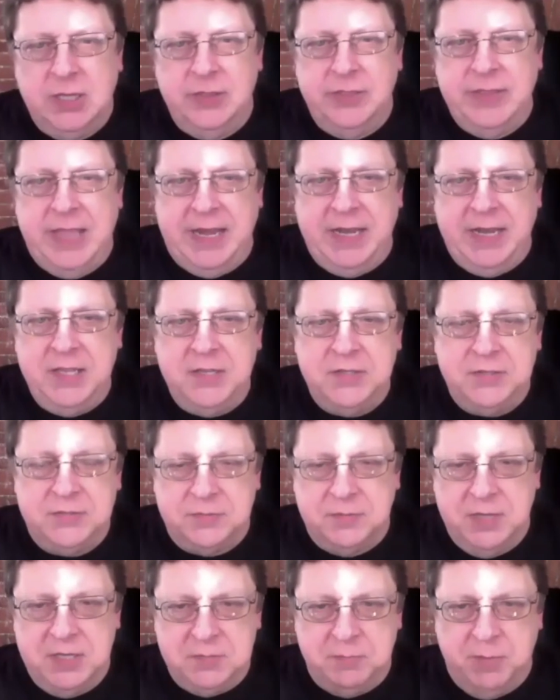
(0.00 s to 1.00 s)
that his
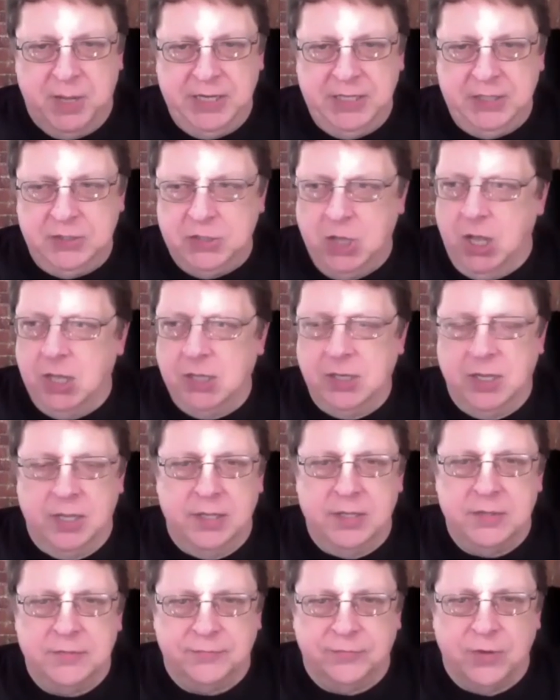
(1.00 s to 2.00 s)
his buddy
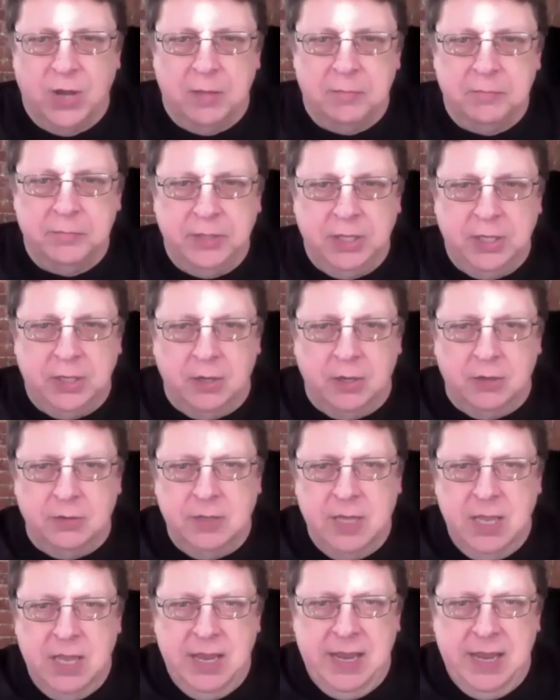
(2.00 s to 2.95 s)
Tongah is from, you know,